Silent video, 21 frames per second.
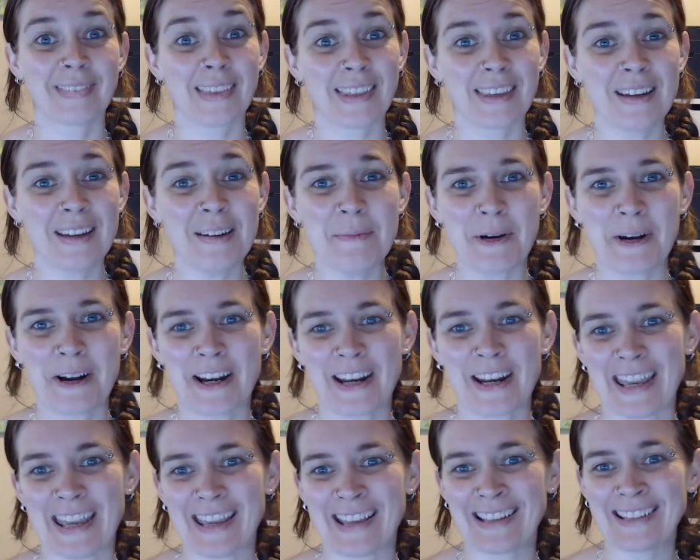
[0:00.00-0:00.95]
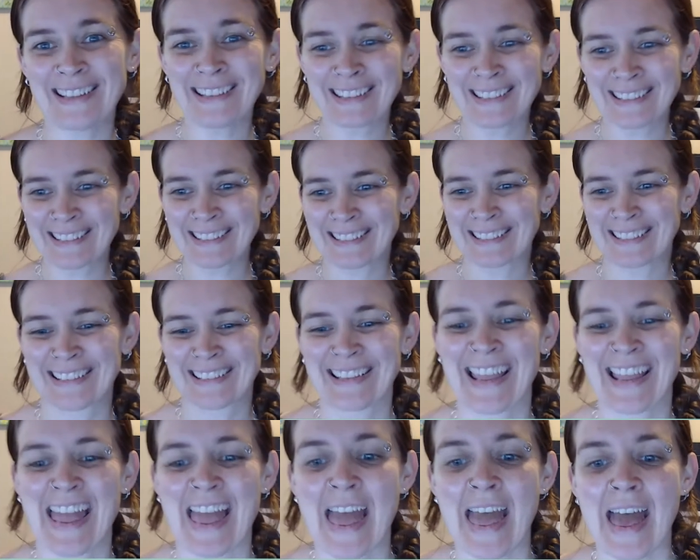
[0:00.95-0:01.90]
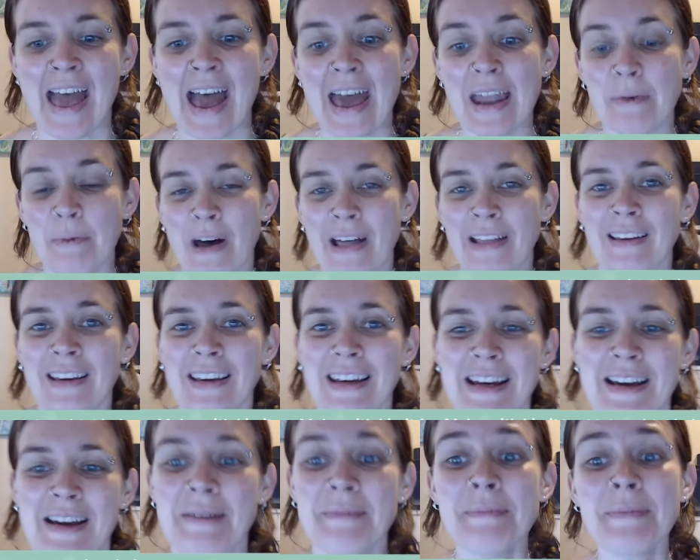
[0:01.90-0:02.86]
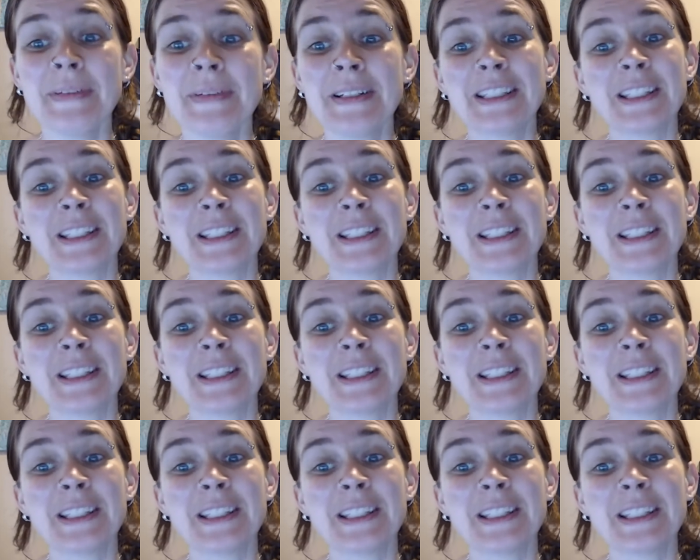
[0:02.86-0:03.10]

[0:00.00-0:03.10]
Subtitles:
Good morning and welcome